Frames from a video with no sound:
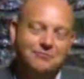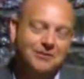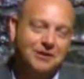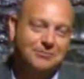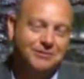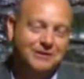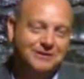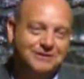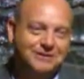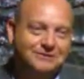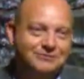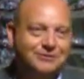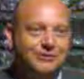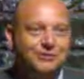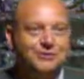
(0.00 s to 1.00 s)

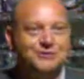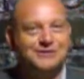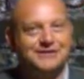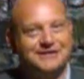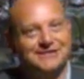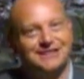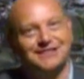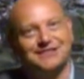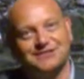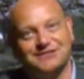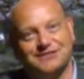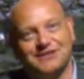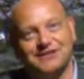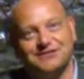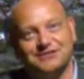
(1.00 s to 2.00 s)
vibrating floors, etc.,
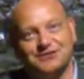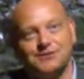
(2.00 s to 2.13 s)
etc.